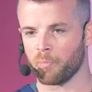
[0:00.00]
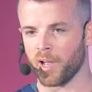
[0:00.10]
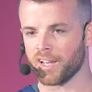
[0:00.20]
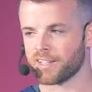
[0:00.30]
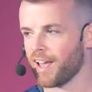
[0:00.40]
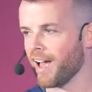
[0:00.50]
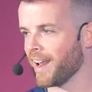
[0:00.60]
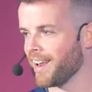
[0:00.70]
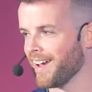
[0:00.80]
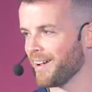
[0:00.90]
pet,
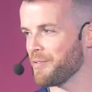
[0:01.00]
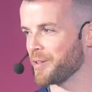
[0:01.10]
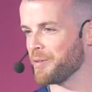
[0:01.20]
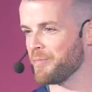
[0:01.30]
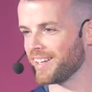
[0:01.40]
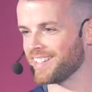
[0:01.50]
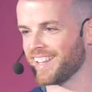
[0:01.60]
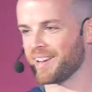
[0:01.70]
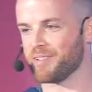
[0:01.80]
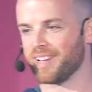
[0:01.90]
and we'll come back to
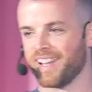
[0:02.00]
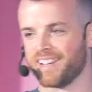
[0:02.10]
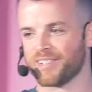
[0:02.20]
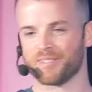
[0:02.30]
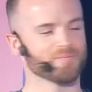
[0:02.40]
that a bit later.